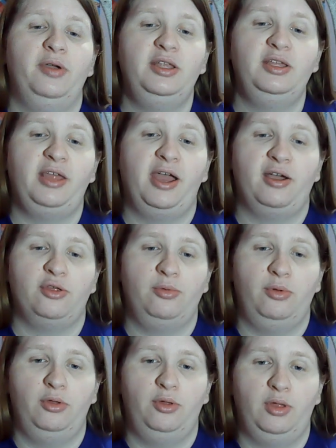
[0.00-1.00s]
into the
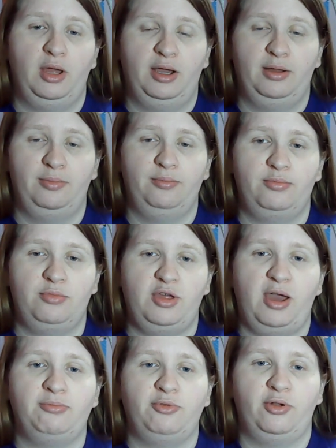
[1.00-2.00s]
actual,
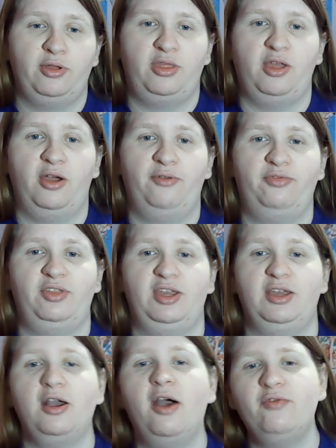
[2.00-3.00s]
chapter itself,
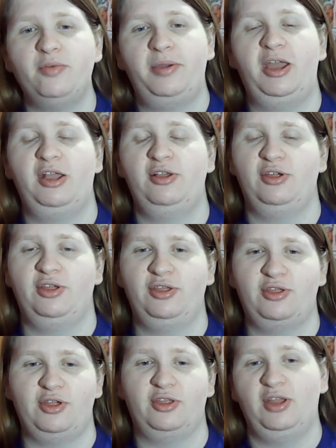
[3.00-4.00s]
the cover page
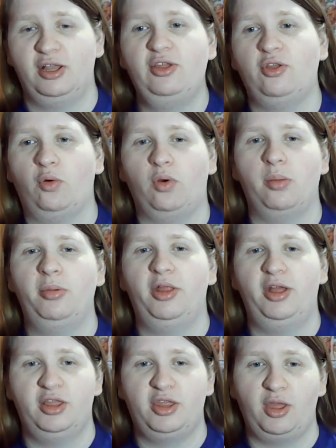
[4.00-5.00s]
is just, it's adorable.
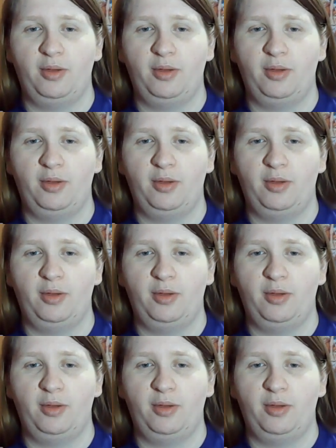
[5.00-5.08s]
It's